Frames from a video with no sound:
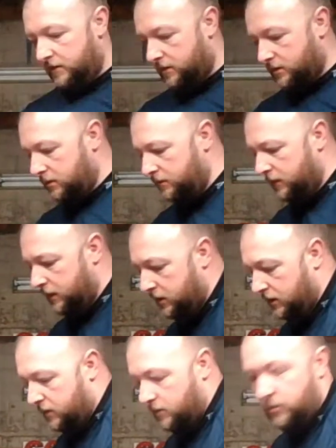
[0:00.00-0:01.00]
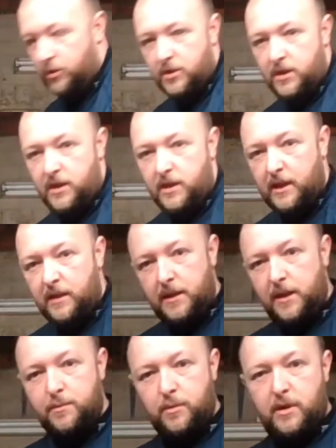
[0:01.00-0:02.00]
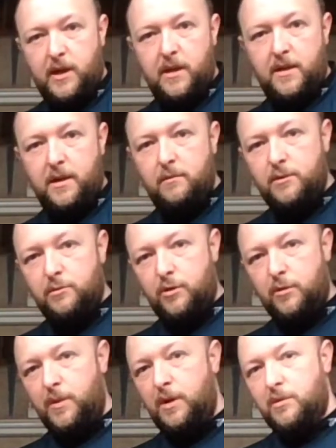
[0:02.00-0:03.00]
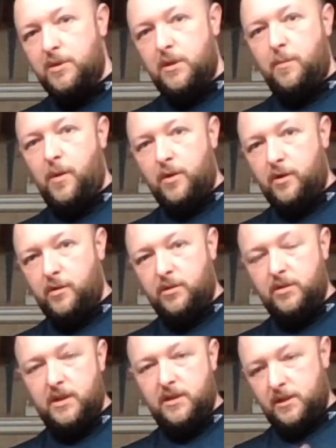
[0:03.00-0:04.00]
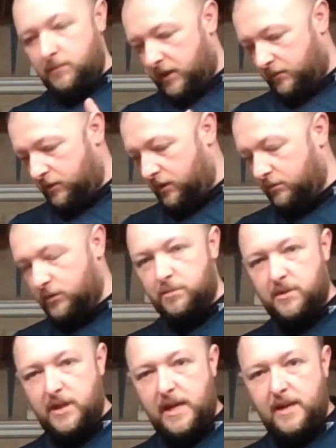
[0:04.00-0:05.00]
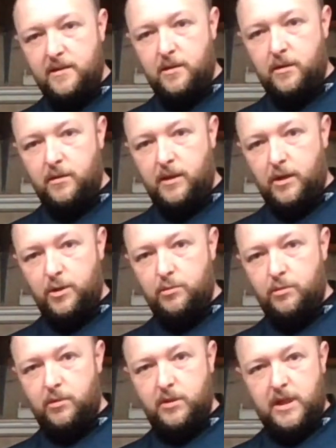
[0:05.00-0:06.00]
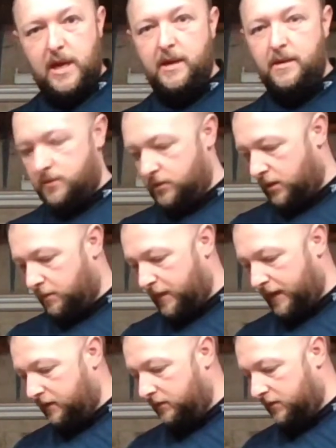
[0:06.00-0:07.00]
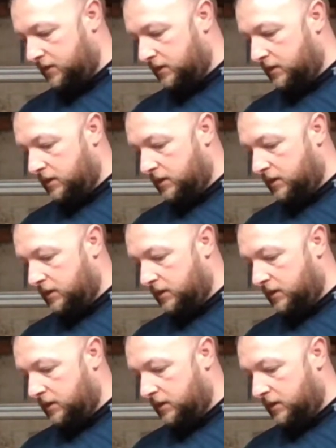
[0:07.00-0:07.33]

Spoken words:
to go. We just need to get these put together now. So we're going to be using the pocket hole system like we use upstairs on the actual sides and top panels.